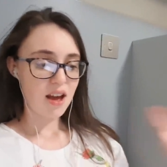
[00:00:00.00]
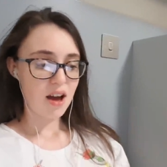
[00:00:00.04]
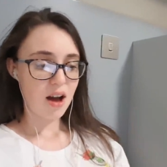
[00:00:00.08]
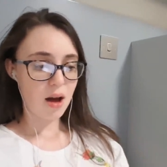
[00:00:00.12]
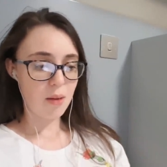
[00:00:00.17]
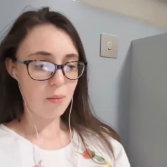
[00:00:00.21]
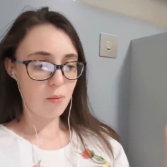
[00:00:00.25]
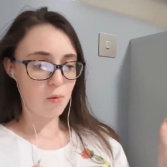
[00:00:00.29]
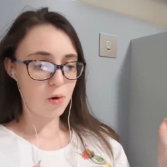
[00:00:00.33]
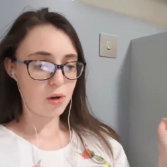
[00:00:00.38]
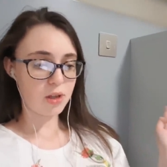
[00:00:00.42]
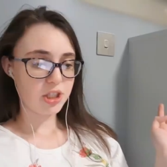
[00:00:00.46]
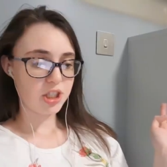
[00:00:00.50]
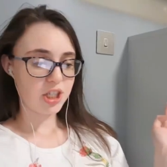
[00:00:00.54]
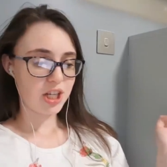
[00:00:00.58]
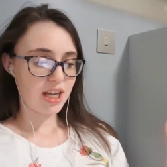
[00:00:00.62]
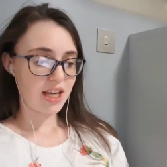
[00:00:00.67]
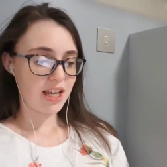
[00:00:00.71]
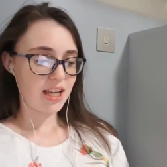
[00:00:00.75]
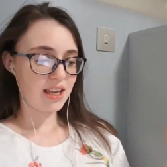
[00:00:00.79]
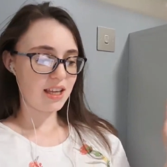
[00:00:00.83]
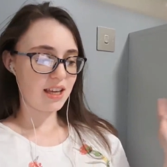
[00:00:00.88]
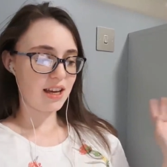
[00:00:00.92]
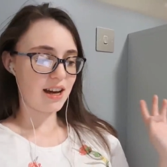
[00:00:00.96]
I'm
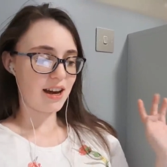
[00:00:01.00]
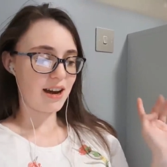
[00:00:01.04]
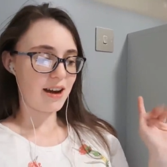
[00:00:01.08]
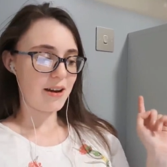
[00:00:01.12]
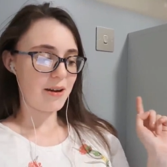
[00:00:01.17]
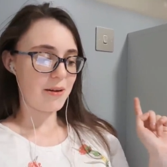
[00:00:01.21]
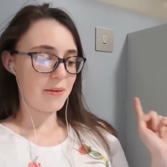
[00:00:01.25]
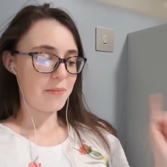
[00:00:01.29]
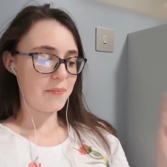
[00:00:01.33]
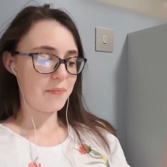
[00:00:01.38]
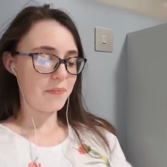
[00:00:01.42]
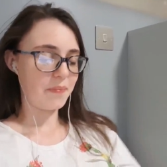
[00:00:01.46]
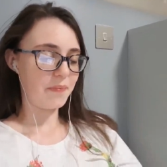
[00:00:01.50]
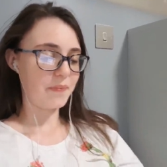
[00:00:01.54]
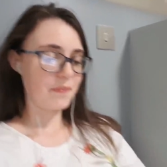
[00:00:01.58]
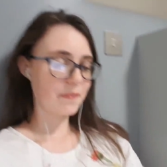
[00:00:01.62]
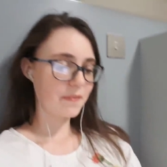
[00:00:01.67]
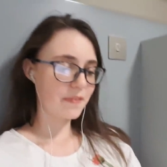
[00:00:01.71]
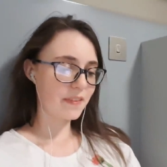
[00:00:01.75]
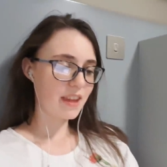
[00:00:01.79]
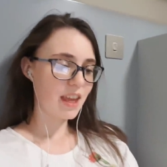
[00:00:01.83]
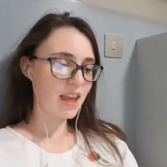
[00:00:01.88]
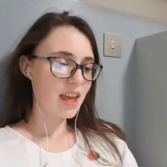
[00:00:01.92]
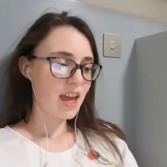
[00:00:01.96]
watching um,
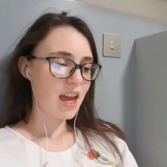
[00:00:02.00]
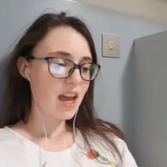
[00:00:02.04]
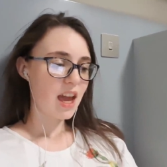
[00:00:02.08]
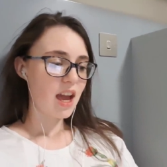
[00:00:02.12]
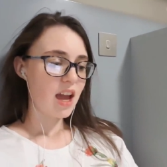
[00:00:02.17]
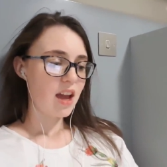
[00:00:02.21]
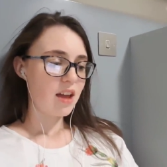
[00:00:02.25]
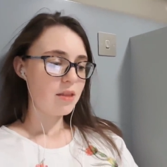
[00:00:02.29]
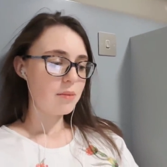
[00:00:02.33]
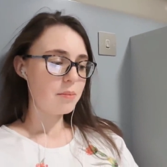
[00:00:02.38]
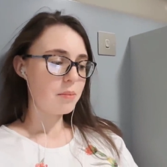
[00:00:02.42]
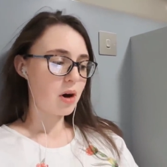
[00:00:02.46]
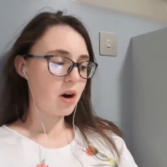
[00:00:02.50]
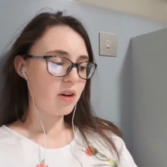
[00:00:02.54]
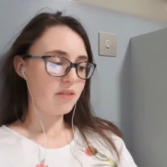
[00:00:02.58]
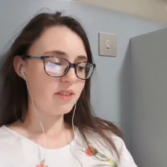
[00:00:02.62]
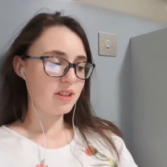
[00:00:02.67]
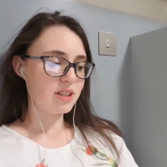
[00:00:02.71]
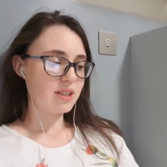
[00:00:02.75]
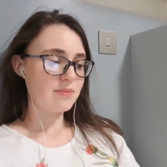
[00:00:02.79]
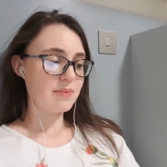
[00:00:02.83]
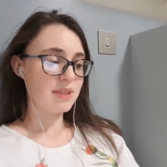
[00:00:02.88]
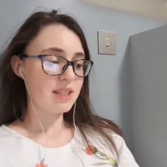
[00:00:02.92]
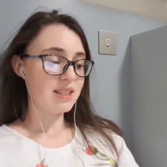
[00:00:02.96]

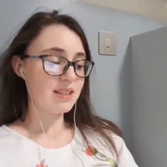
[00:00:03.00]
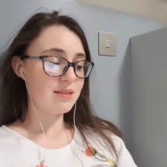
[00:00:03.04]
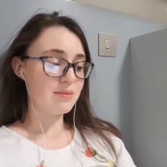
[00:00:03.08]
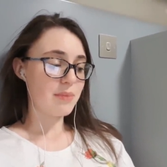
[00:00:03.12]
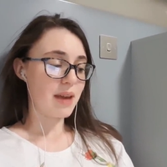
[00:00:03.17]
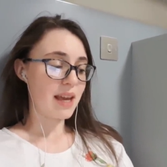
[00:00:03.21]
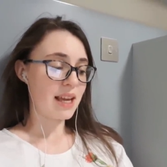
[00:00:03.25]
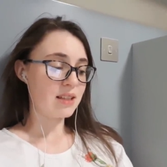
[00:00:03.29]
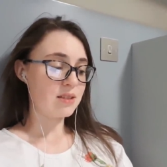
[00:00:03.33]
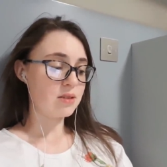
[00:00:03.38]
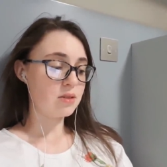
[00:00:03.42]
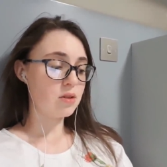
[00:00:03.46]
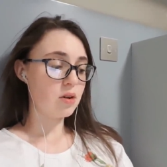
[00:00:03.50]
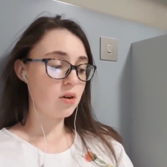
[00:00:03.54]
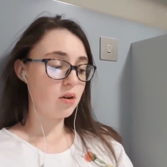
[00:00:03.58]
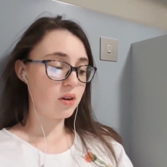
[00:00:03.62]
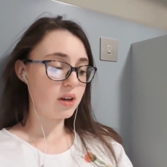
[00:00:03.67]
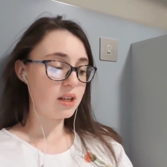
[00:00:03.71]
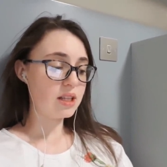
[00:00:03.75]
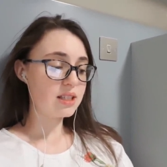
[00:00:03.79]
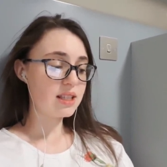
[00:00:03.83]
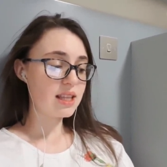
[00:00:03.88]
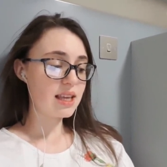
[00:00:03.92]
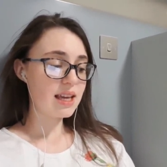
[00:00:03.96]
Marvelous Mrs. Maisel.
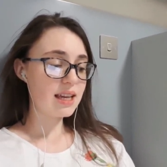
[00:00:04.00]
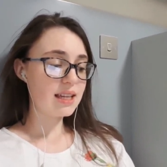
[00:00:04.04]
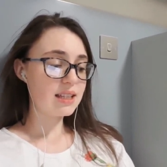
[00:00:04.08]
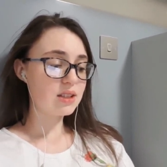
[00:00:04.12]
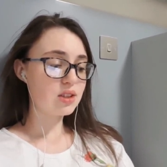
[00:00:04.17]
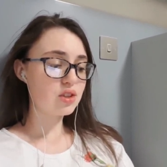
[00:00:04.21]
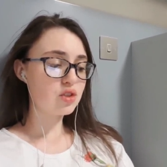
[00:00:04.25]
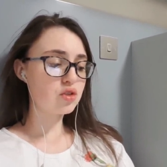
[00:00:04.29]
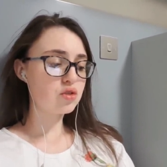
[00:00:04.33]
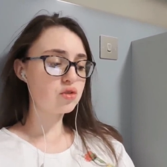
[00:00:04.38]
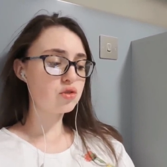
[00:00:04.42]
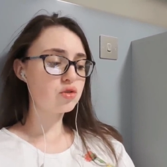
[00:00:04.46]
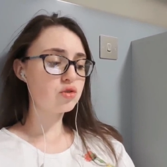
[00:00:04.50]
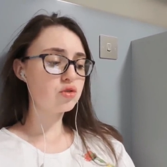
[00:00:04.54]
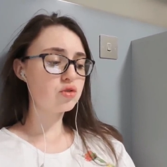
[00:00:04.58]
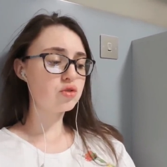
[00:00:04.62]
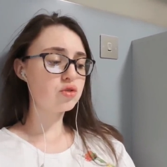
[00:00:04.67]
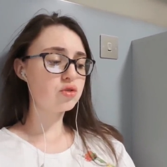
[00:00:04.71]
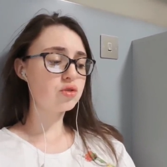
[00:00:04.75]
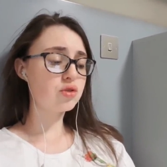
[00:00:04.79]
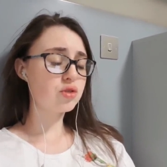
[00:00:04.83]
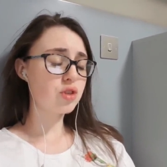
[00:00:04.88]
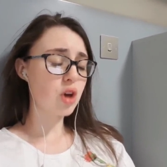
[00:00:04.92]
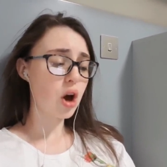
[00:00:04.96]
Honestly, it's
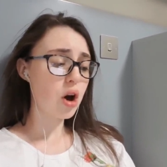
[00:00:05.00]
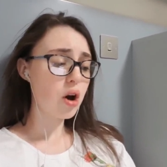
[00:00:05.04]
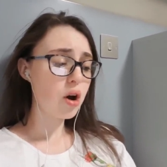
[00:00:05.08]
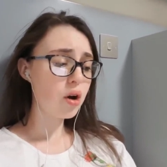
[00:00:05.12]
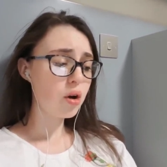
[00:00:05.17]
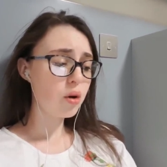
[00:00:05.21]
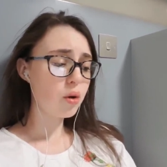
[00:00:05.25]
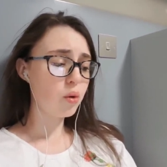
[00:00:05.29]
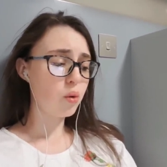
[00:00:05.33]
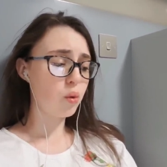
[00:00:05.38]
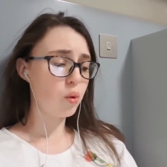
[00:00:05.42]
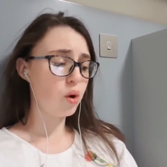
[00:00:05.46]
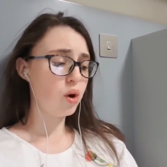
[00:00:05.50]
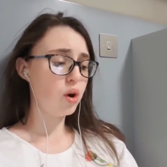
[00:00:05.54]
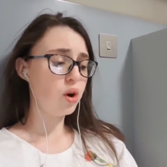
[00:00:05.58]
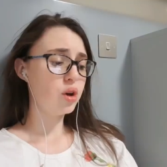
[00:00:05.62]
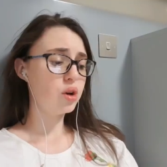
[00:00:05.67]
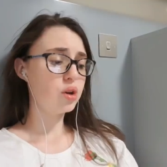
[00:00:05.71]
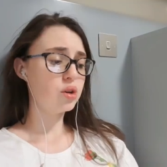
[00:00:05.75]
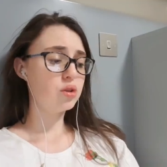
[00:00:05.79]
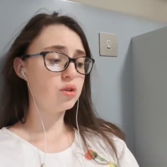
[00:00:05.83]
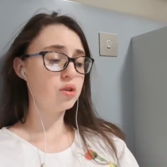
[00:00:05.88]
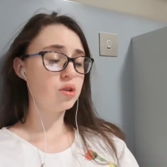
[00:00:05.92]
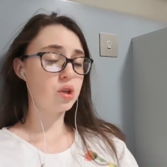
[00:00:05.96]
so
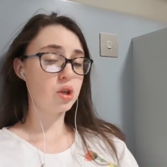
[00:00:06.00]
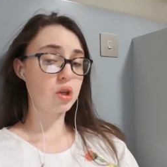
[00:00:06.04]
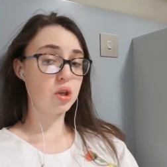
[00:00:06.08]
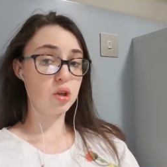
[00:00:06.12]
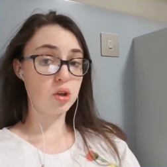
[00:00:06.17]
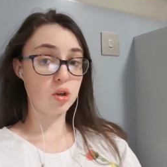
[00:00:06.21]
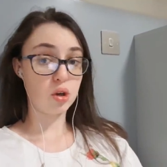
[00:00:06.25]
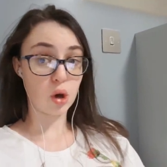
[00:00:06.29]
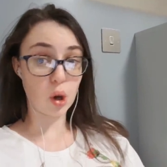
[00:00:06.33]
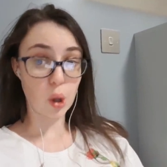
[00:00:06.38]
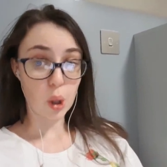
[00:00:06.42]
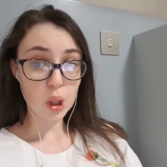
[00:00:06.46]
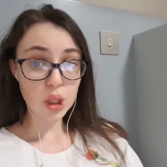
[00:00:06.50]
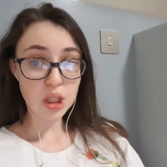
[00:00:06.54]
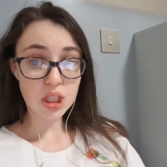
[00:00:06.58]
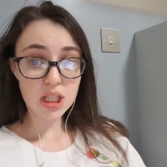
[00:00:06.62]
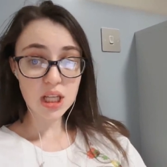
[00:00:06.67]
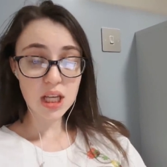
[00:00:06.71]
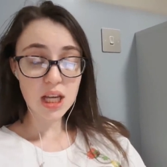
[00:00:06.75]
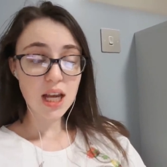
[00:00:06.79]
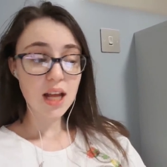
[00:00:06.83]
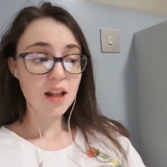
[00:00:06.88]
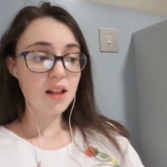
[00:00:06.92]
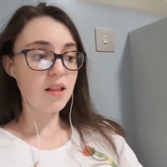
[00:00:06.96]
good.
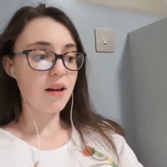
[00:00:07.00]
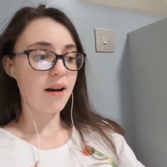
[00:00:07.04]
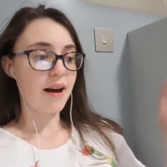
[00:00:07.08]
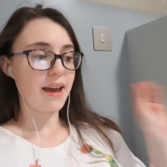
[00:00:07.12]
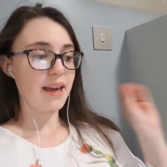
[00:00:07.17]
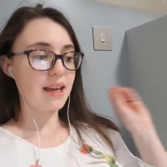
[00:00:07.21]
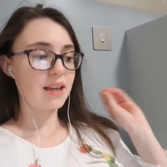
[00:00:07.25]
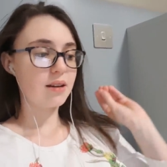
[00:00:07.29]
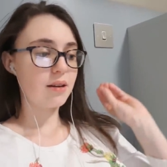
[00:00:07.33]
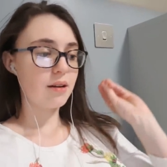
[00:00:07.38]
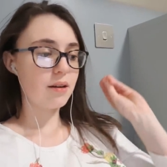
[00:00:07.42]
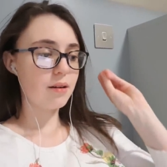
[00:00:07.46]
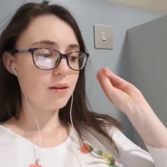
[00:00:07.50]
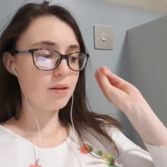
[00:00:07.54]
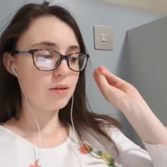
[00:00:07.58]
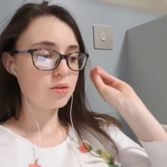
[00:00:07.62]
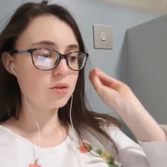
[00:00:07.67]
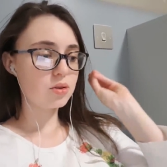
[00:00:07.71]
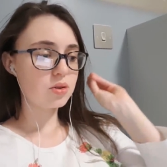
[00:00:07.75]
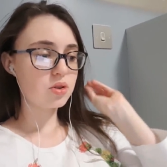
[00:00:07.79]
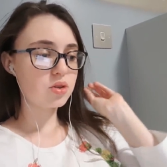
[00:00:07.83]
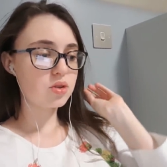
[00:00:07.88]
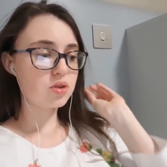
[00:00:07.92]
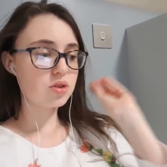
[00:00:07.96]
Like
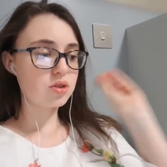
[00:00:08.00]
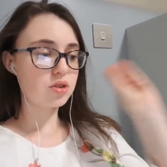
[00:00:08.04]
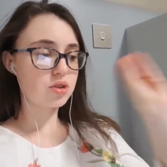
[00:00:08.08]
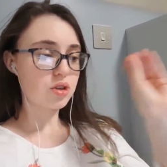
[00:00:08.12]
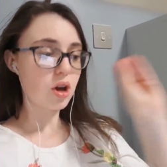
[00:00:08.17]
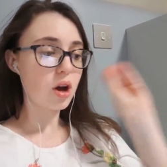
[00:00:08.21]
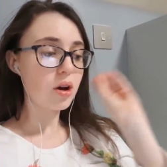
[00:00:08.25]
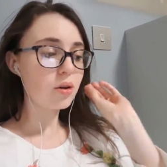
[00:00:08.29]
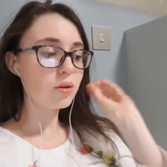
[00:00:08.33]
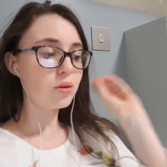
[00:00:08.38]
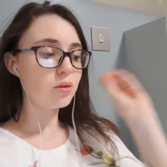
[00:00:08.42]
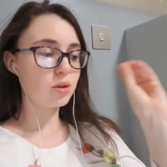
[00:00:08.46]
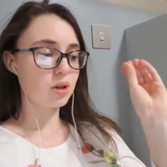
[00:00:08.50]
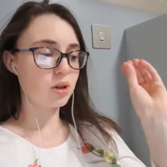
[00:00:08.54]
so